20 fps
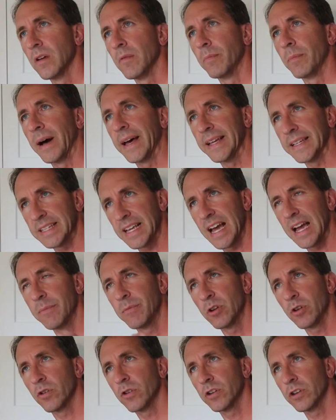by the
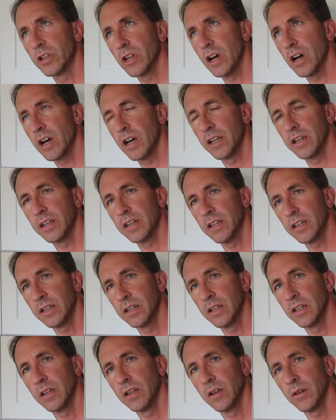time you're done
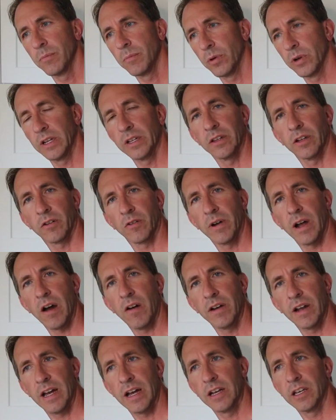putting the
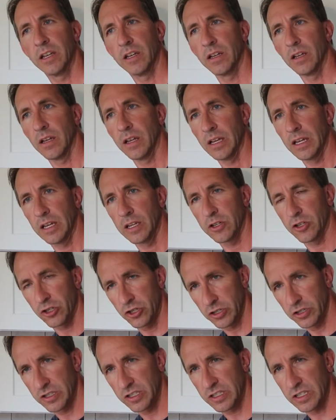grout on, it
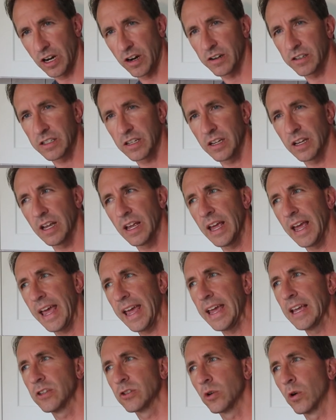should start to
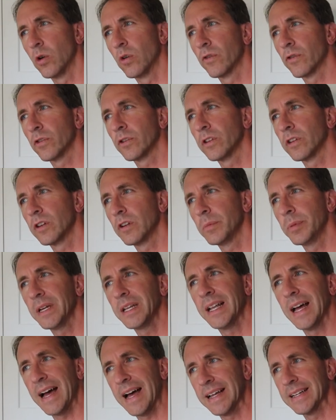haze over a little
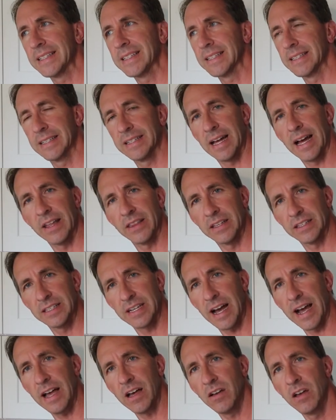bit on the
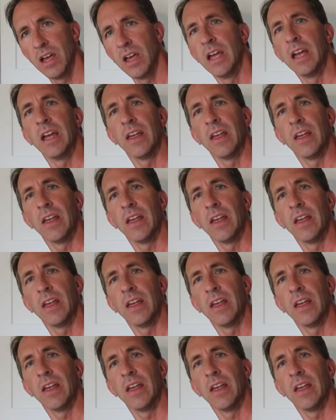tile.